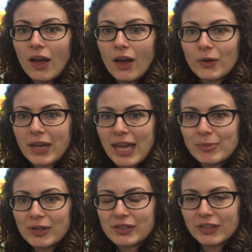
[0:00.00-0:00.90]
Okay,
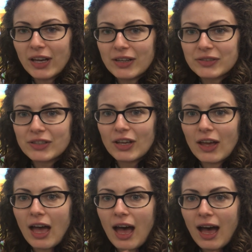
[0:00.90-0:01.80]
boys and girls,
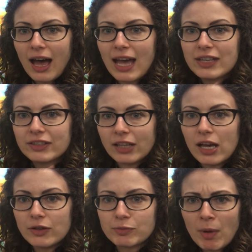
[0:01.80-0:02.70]
eyes
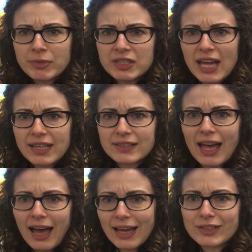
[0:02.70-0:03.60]
closed. Mums and dads,
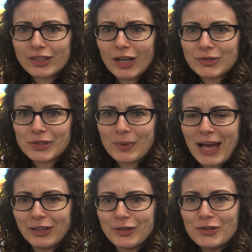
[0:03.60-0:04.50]
eyes closed as
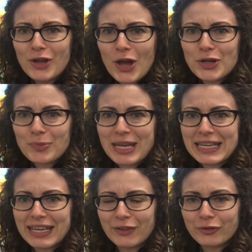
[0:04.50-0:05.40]
well. No
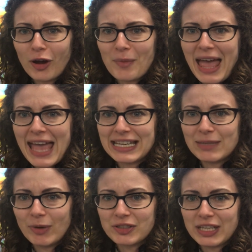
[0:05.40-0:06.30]
peeking from
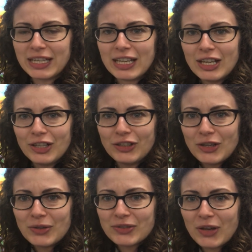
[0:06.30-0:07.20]
anybody.
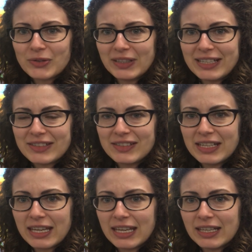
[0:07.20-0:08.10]
Use those
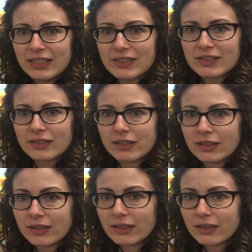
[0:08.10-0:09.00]
listening ears.
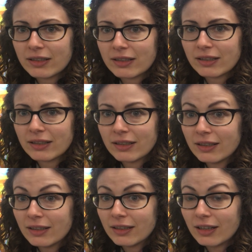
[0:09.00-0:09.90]

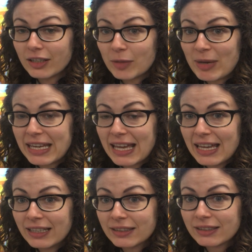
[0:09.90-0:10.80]
Are you
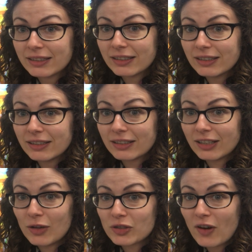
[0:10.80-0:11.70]
peeking?
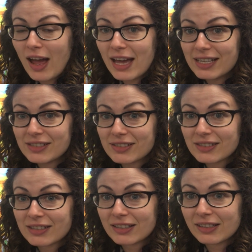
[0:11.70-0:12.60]
Close your eyes.
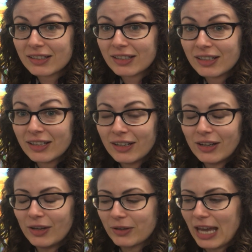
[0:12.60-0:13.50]

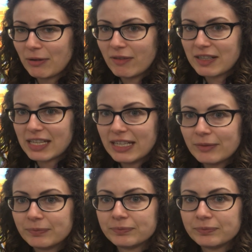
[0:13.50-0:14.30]
Okay, we ready?